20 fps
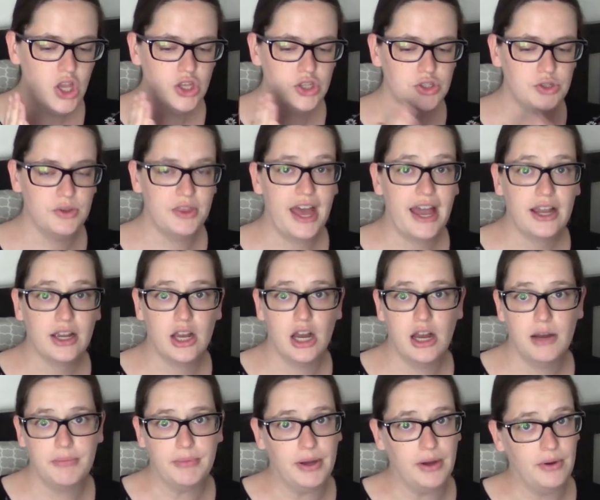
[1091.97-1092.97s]
So that
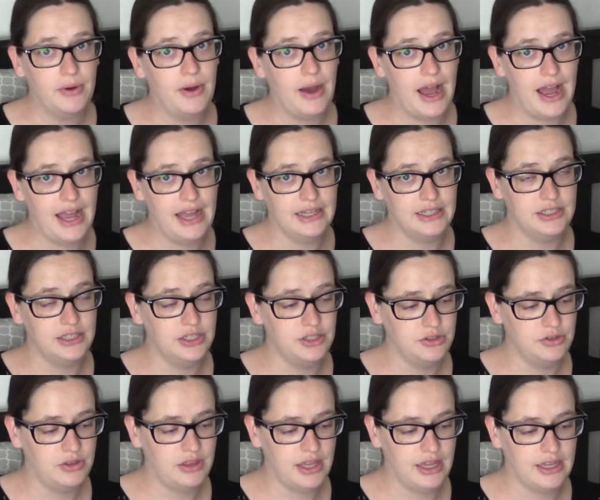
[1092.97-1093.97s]
combo I
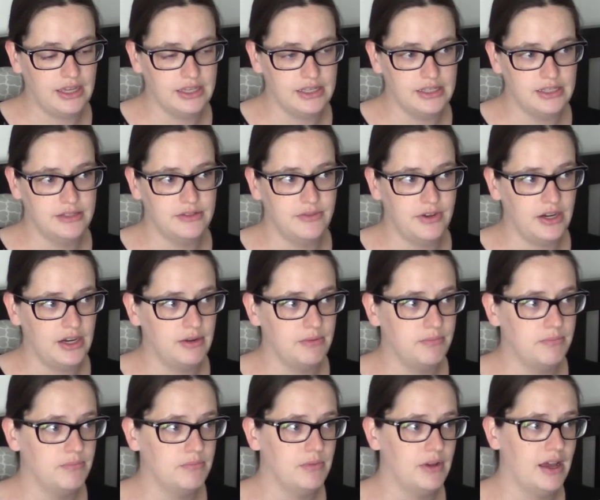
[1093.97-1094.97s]
do think is
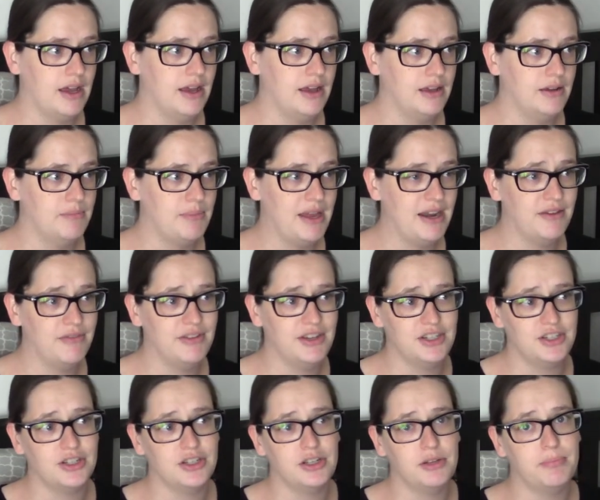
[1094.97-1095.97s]
very uh,
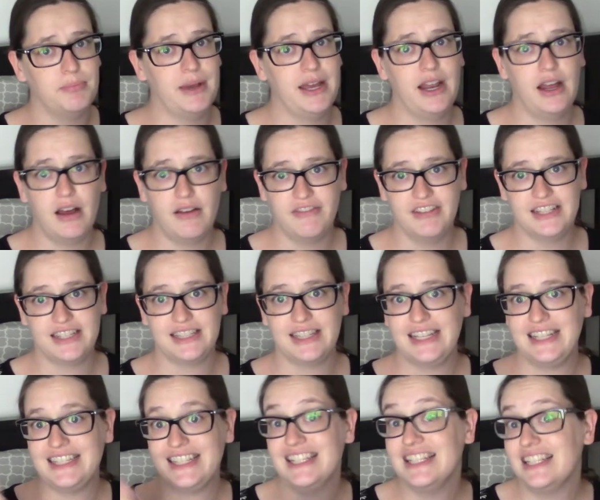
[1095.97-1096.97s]
beneficial, but
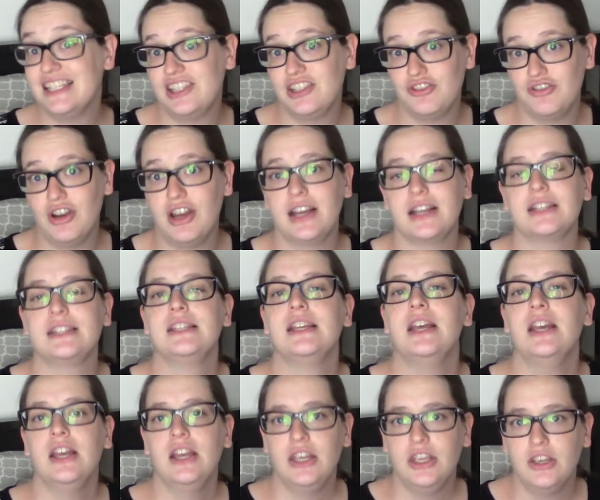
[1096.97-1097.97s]
obviously since it's drugs,
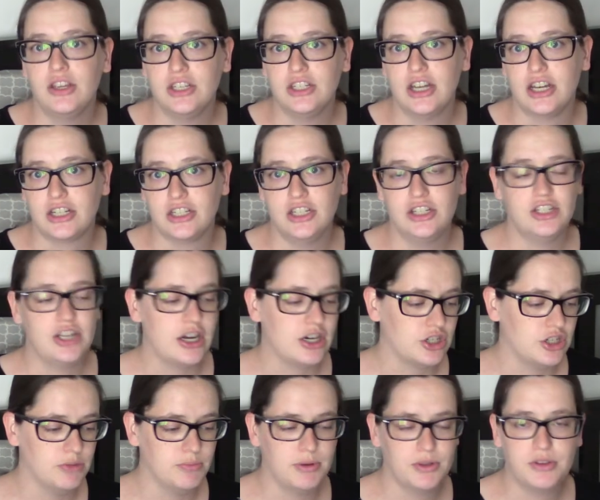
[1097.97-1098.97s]
you can talk to your
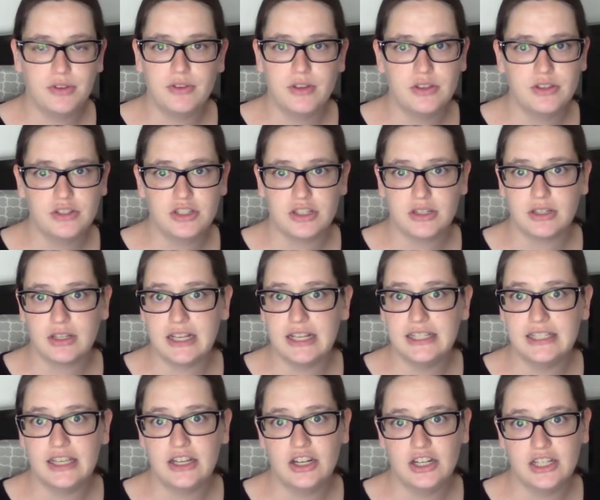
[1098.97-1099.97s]
doctor. Both of those are
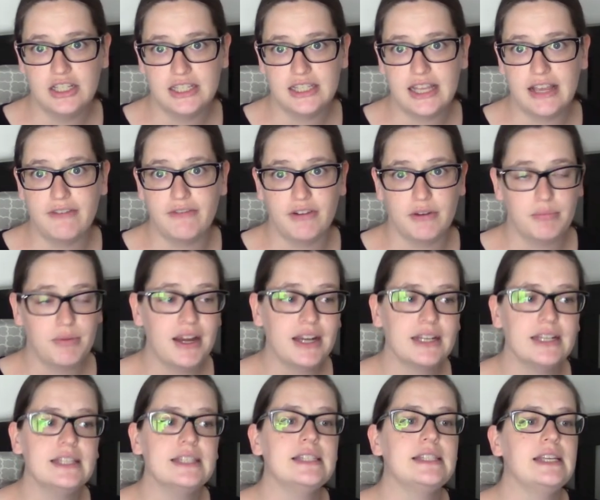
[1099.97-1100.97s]
considered safe for
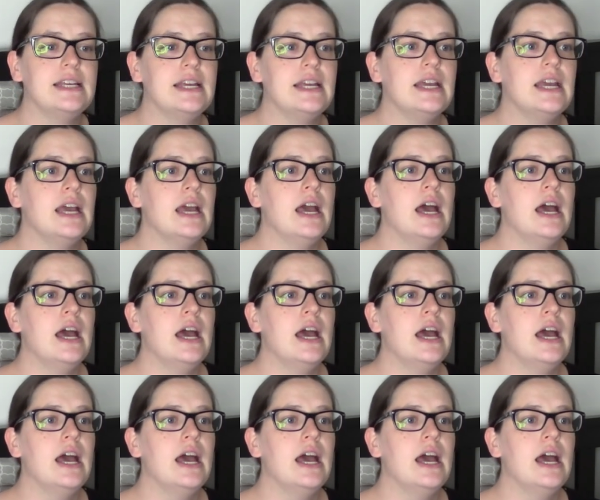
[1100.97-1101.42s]
pregnancy.